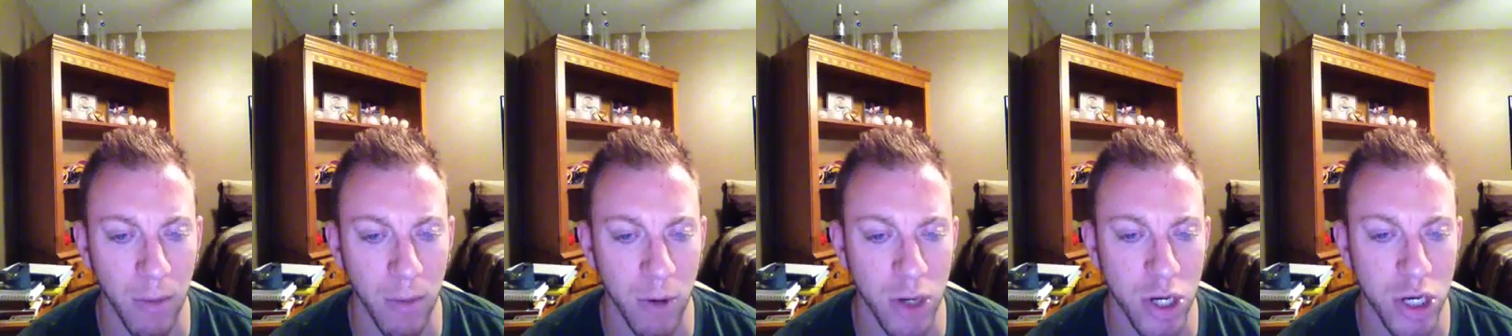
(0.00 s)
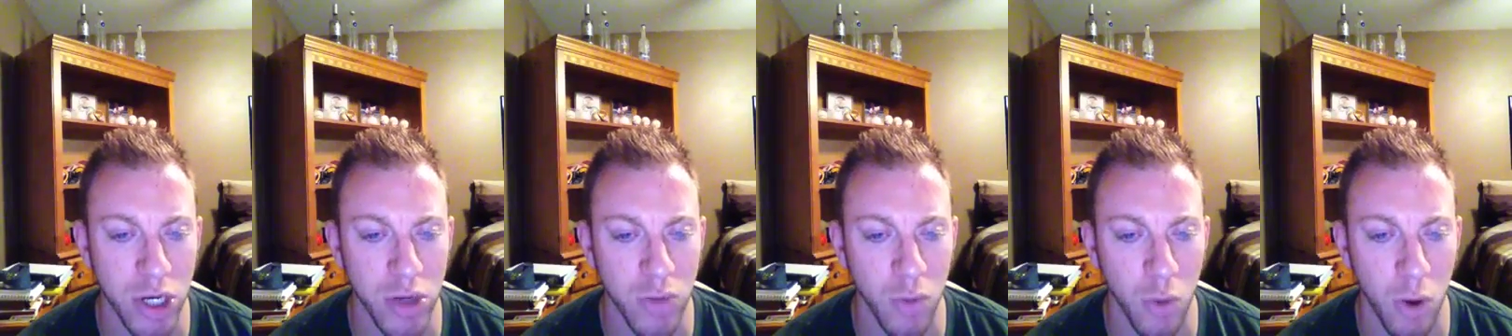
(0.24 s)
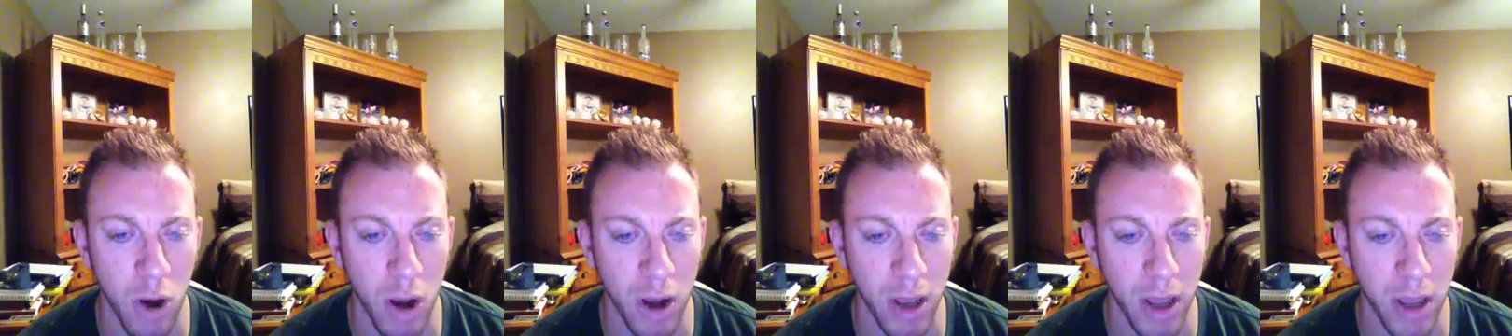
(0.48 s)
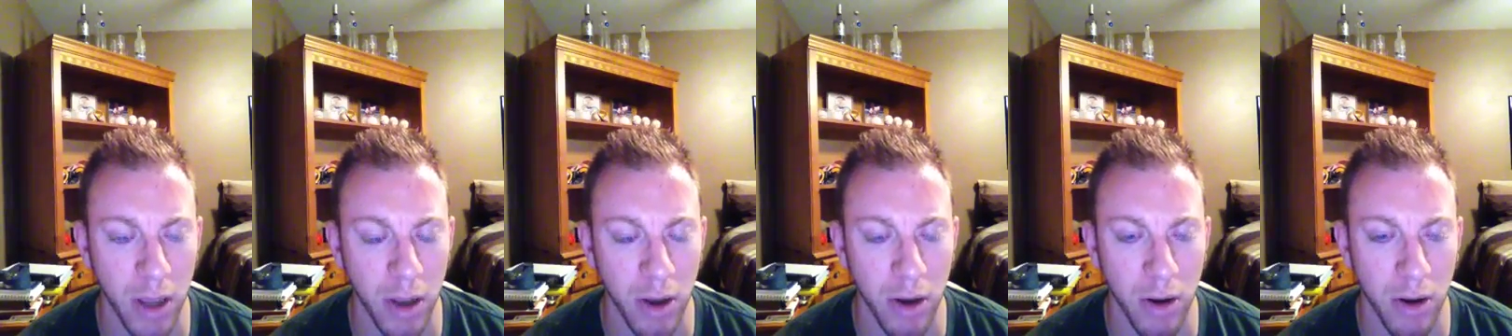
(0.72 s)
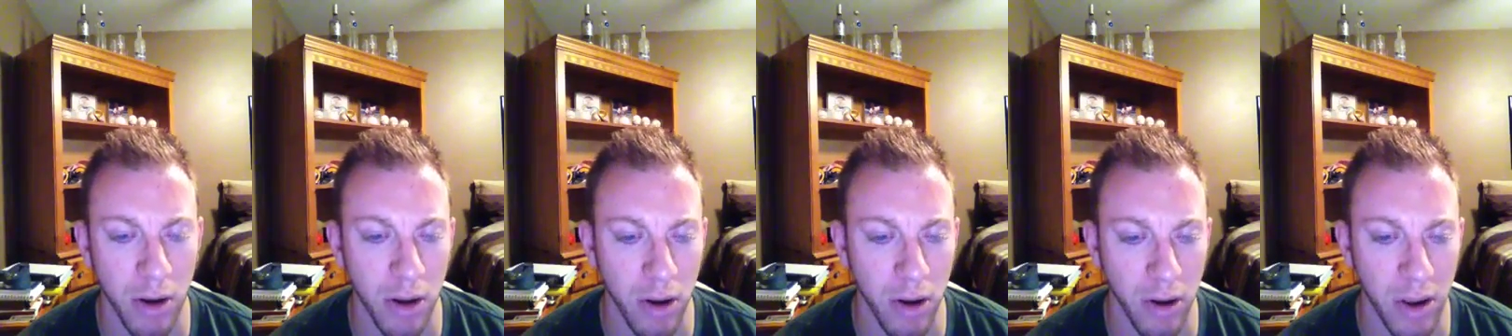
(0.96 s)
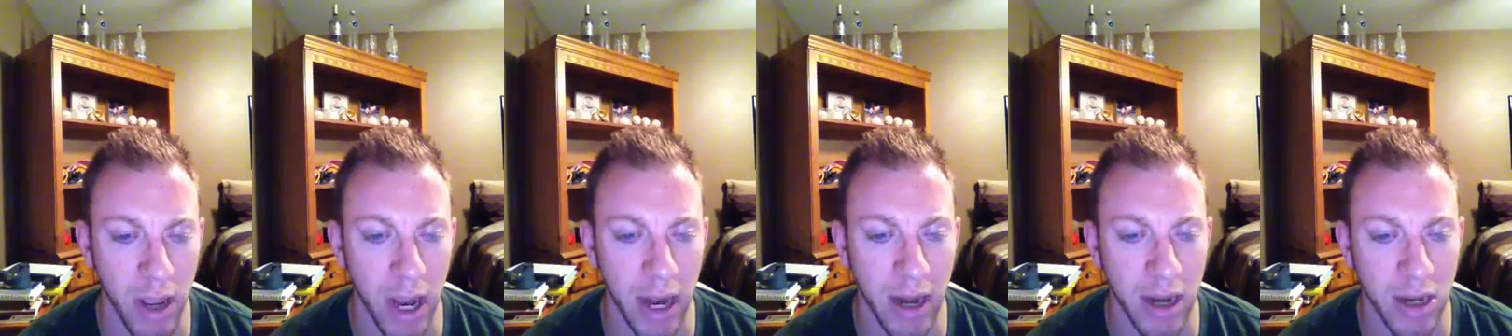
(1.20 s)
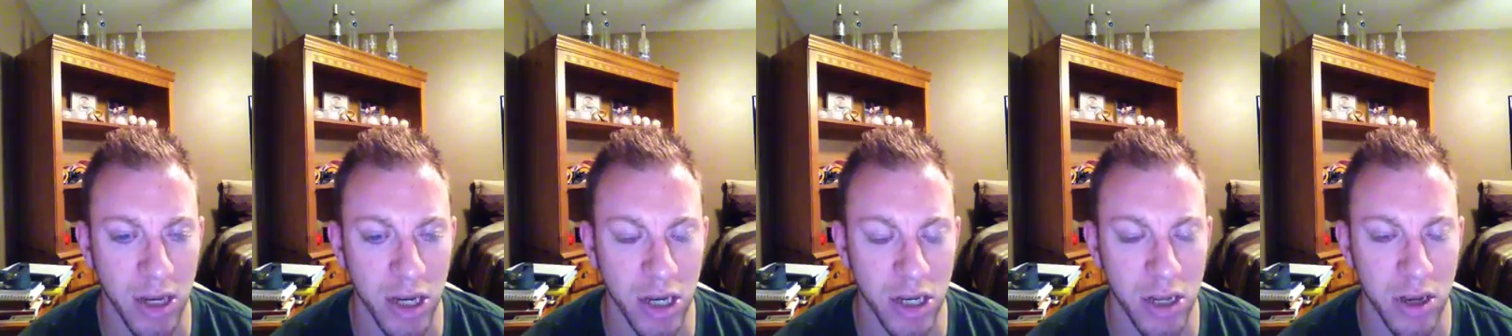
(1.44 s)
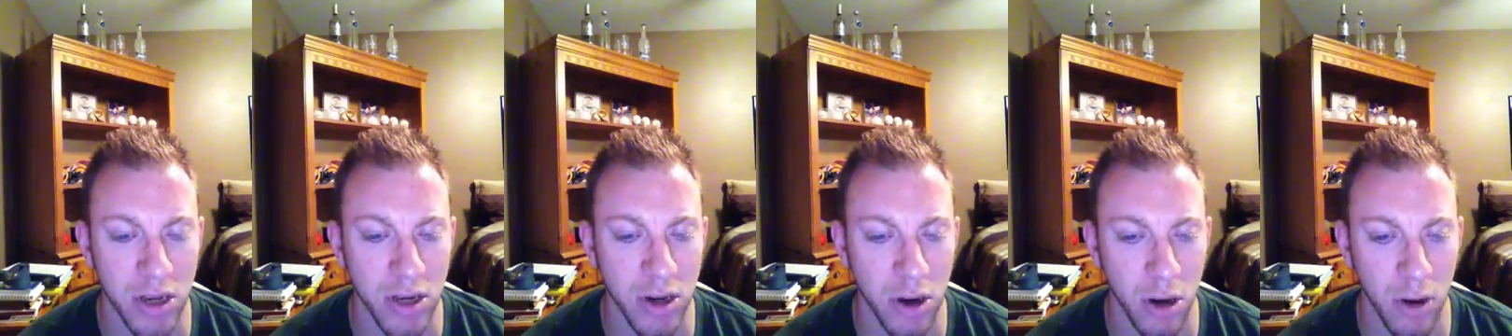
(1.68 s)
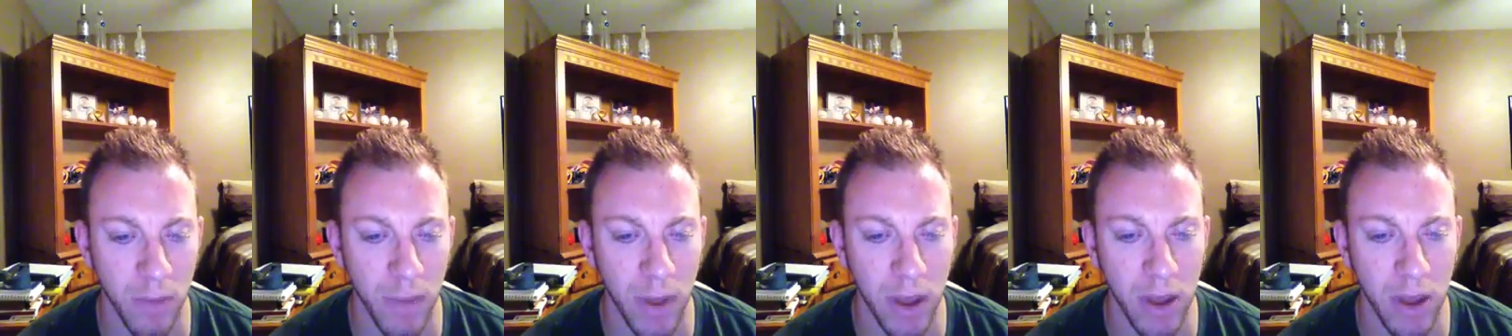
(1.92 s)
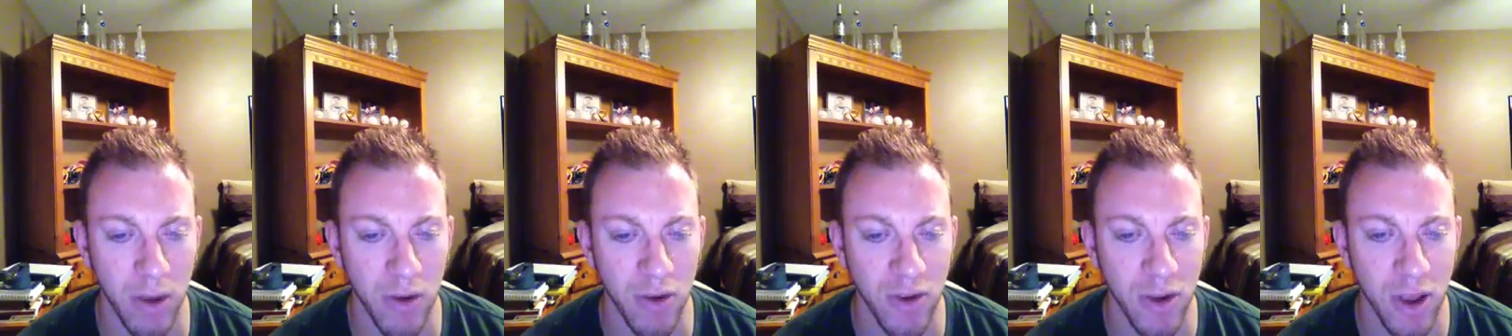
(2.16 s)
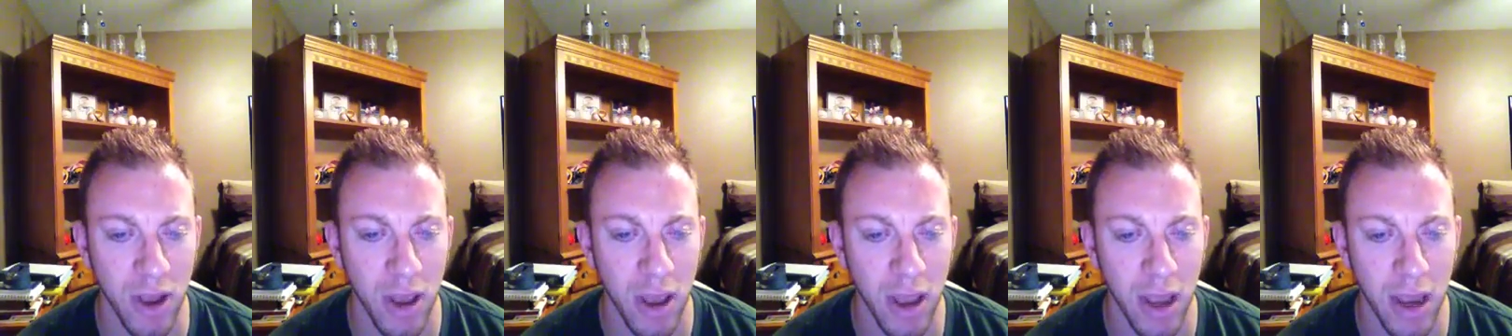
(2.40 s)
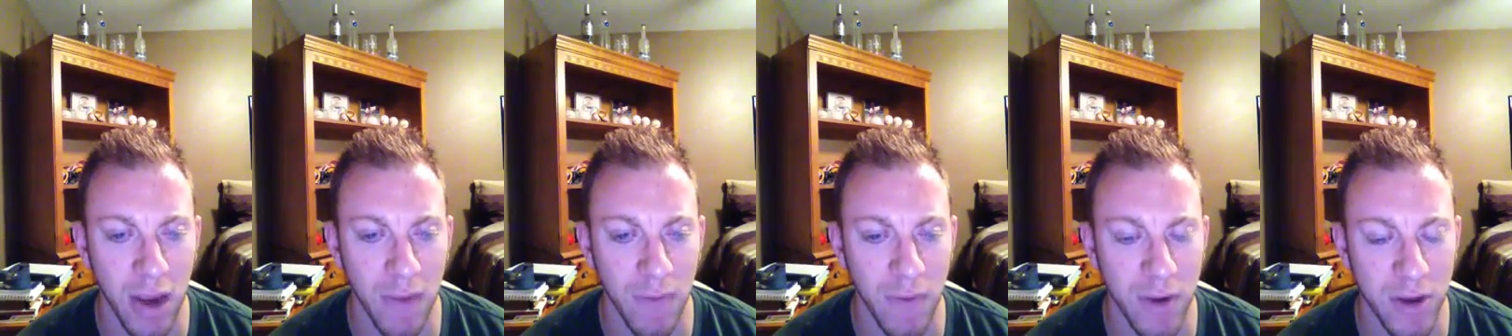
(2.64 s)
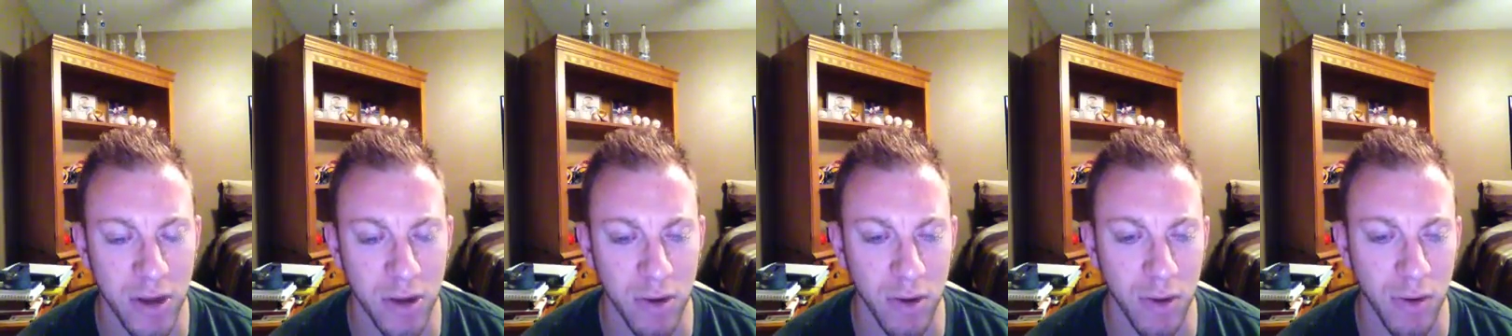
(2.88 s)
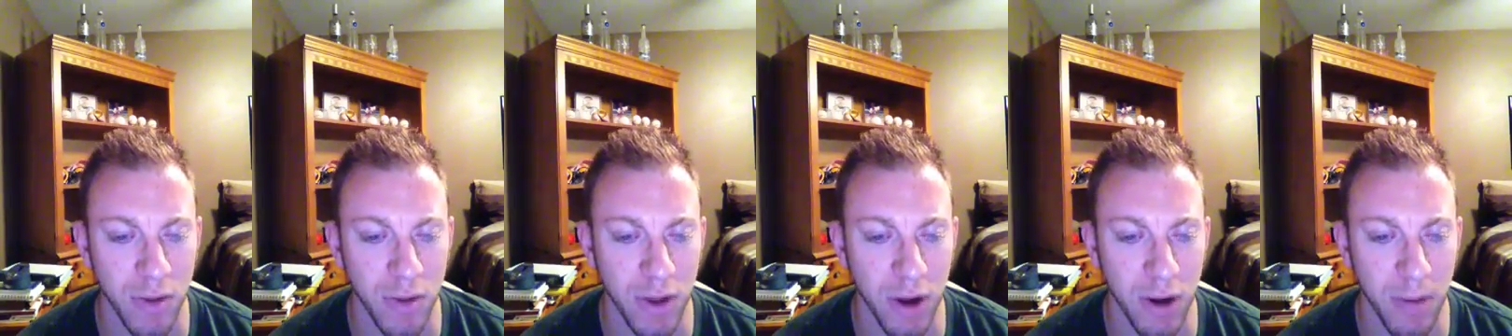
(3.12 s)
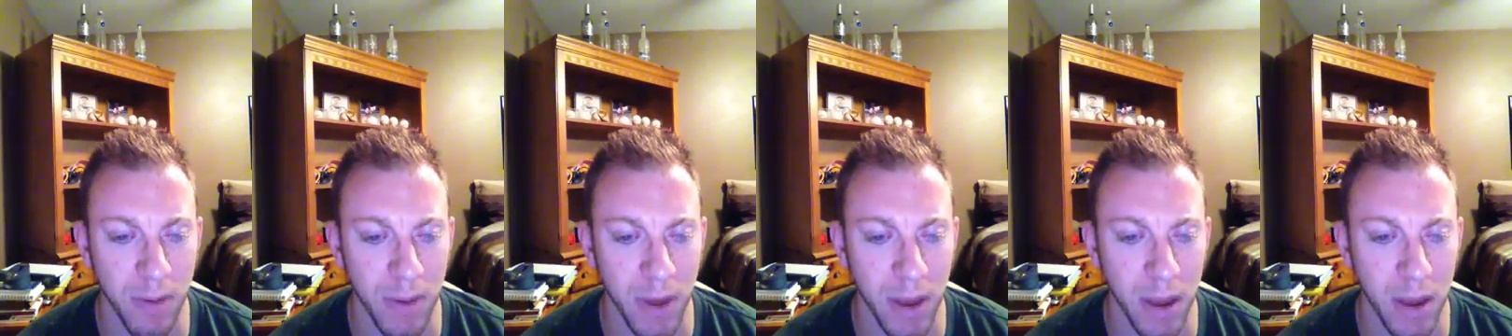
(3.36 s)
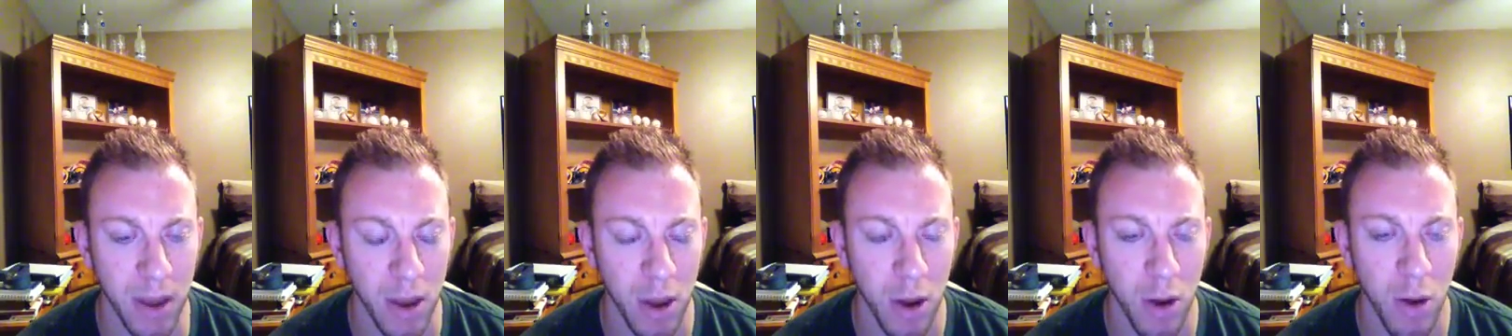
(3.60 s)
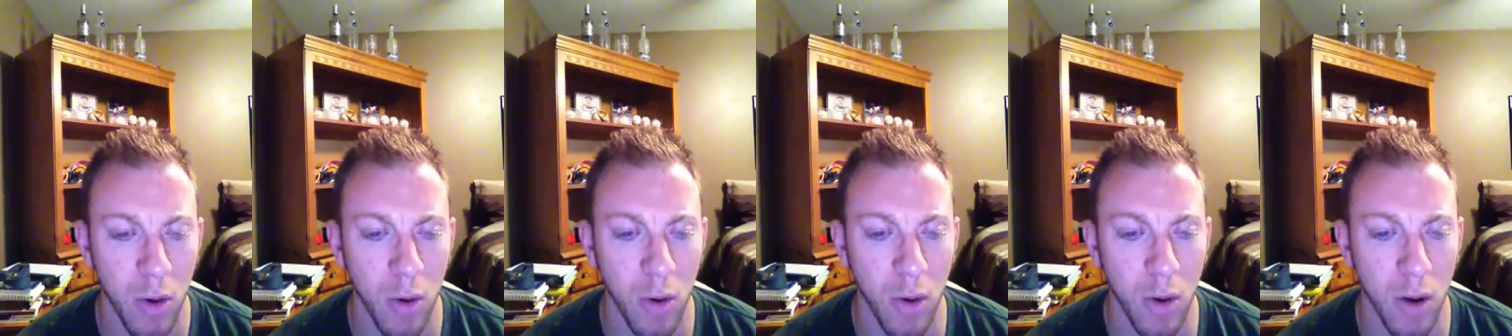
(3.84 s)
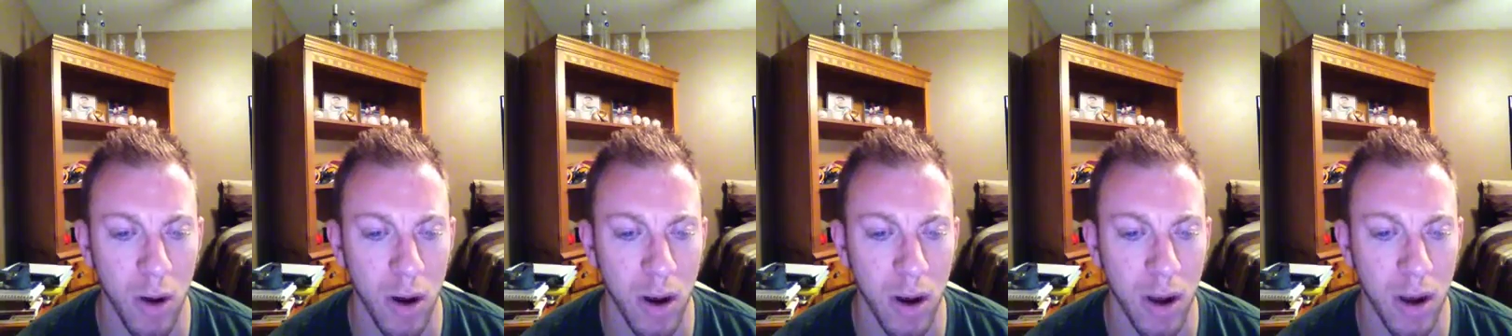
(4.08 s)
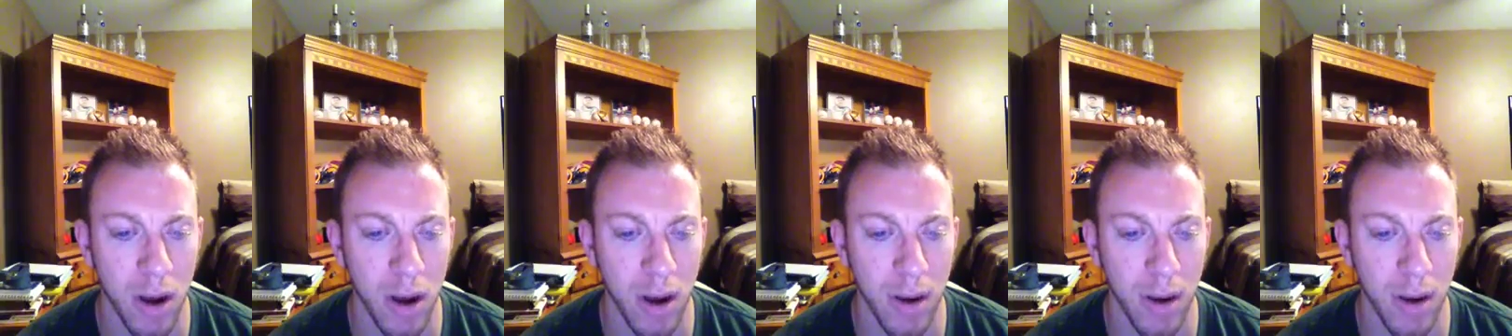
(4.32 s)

which is walking, your gait is just a term they use in physical therapy or